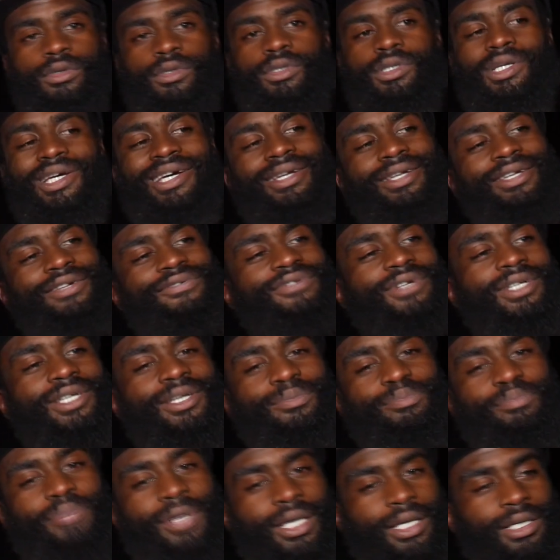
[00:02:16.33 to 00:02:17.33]
Then I need 50
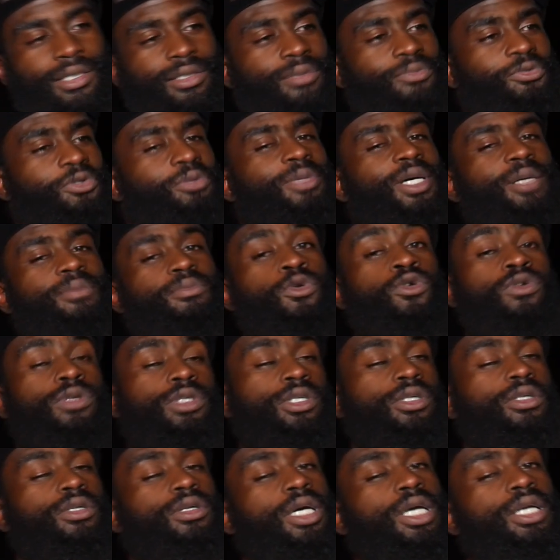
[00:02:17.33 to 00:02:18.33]
bands, I'm on my mook
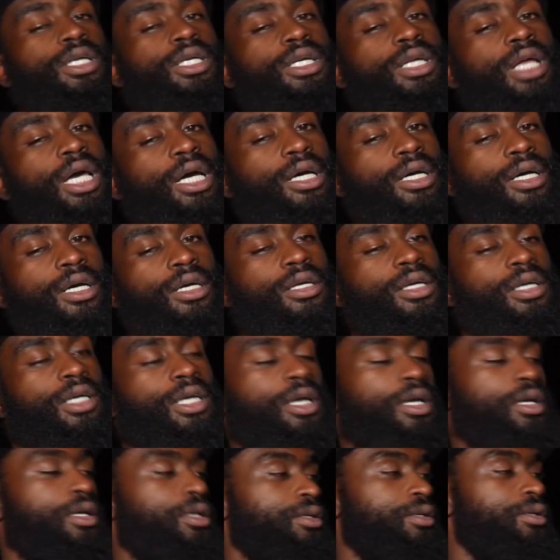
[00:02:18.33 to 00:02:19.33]
shit. I need like
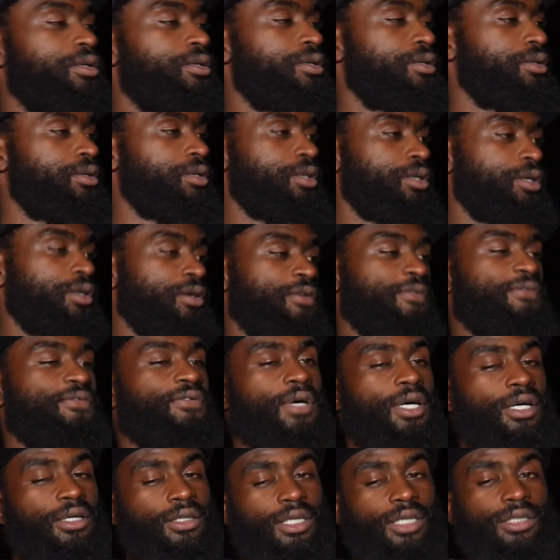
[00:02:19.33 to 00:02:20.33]
100K.
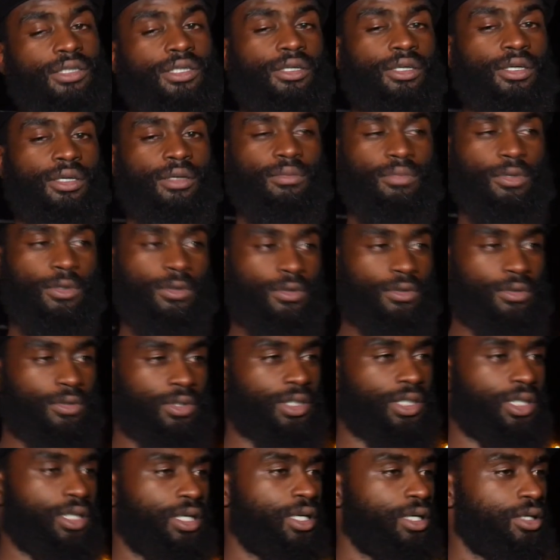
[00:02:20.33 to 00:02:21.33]
Fuck this shit, bro.
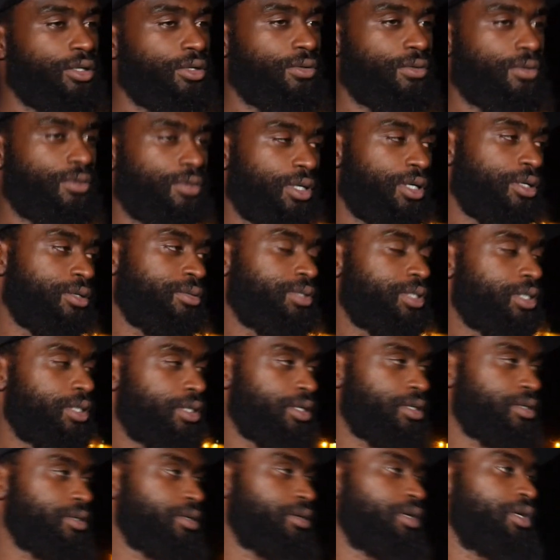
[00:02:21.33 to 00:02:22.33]
This shit ain't doing, you know what
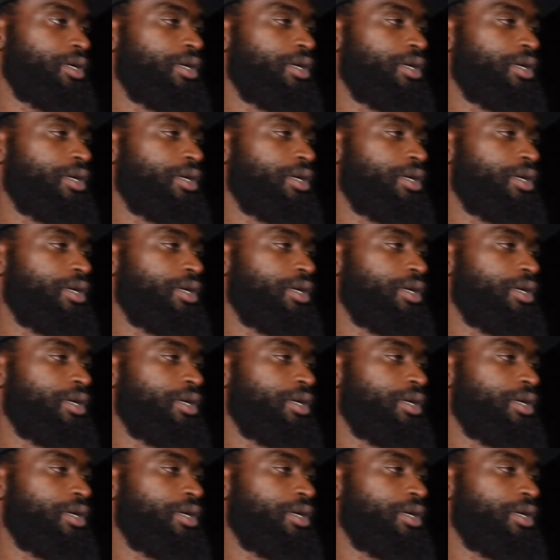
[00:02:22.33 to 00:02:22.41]
I'm saying?